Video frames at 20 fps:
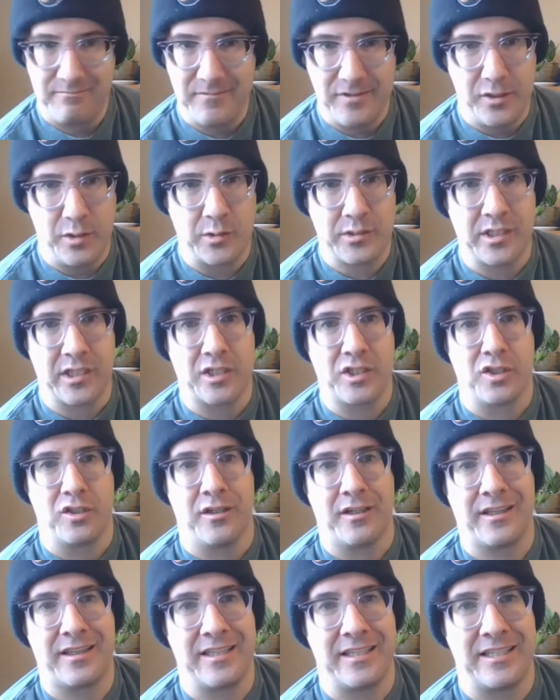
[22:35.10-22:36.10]
No such
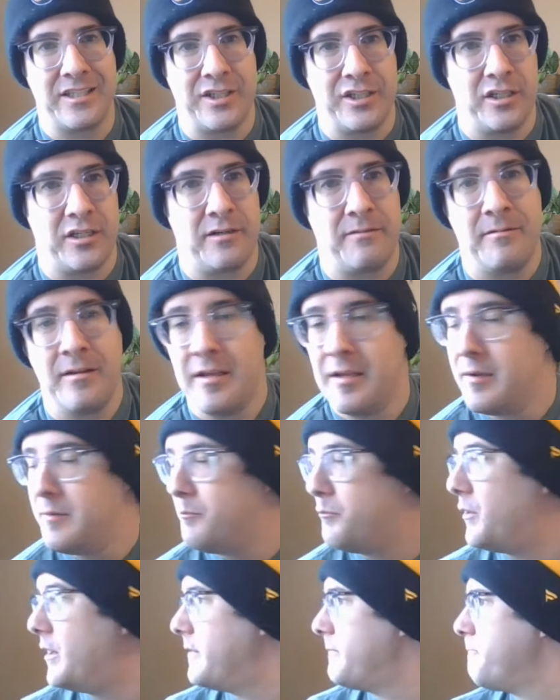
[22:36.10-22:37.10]
luck this year,
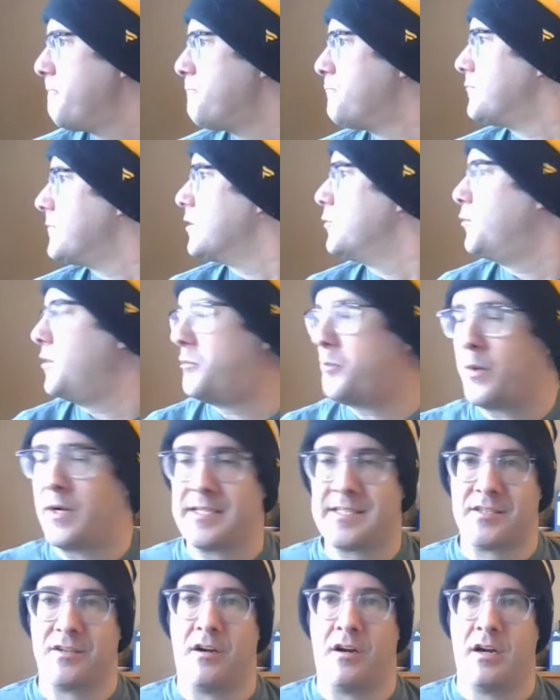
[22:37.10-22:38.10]
but we
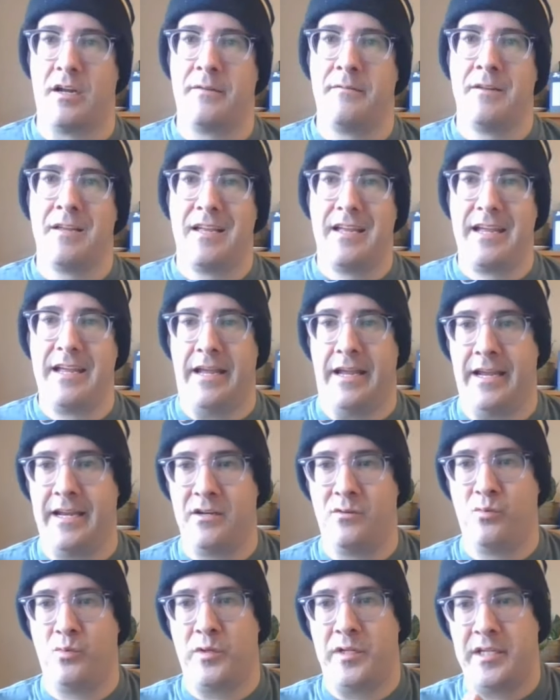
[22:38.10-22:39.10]
press on.
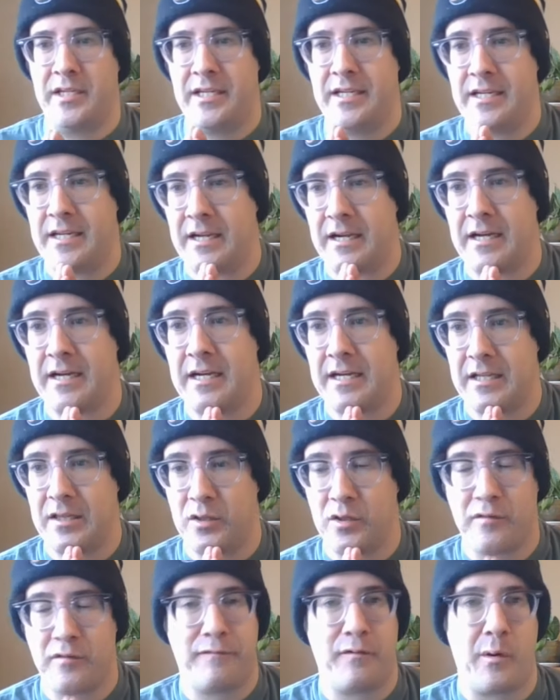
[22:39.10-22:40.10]
And we
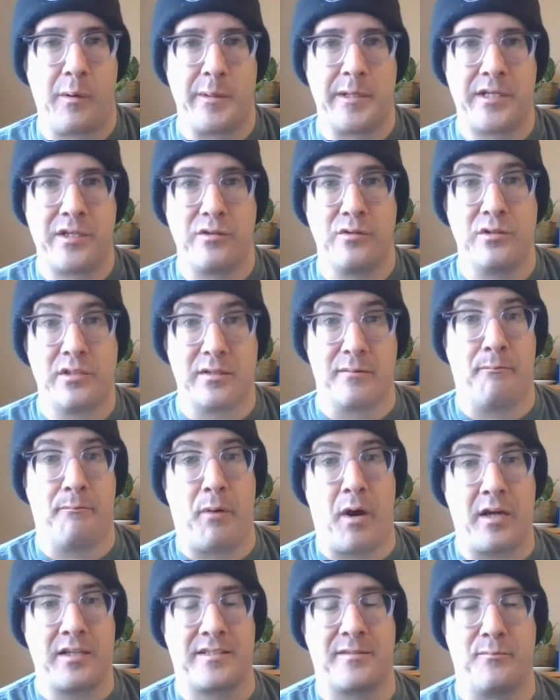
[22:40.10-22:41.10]
look forward to some
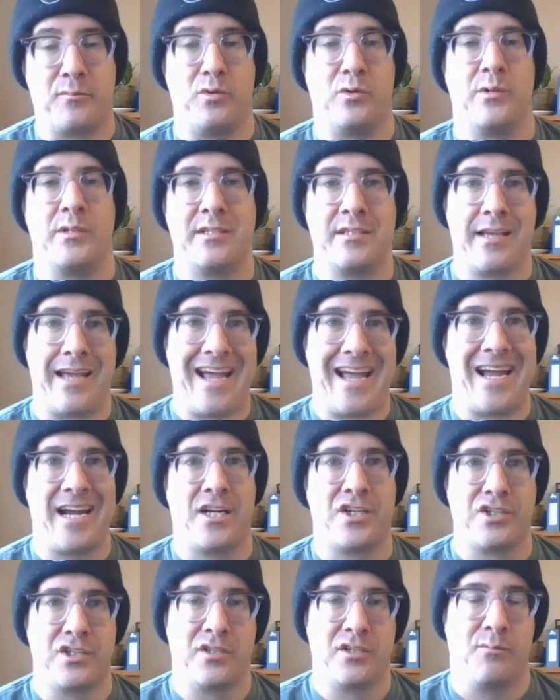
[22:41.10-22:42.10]
Boston Bruins
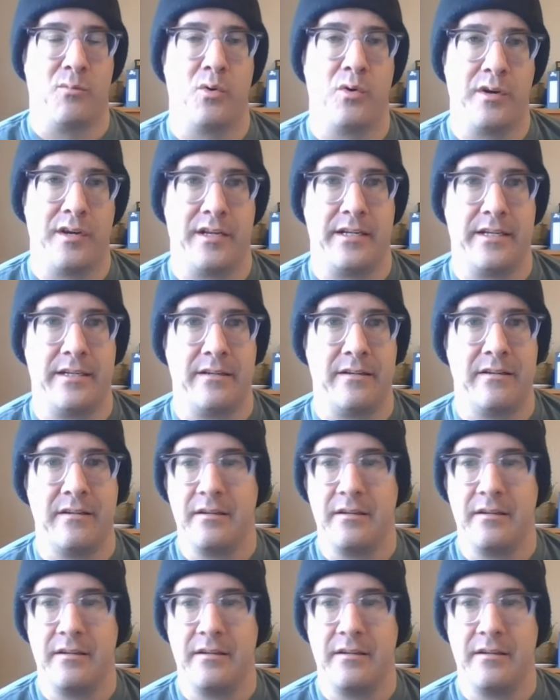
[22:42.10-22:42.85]
action tomorrow night.